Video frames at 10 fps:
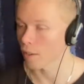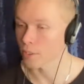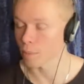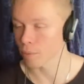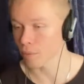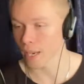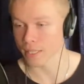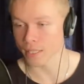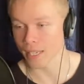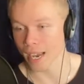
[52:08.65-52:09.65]

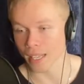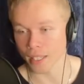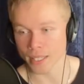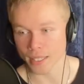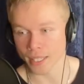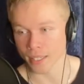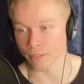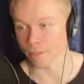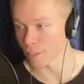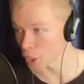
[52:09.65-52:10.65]
depressed, nihilistic
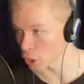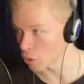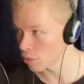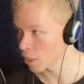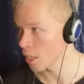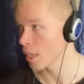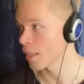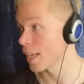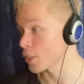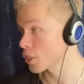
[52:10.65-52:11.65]
view.
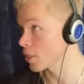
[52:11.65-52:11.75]
It's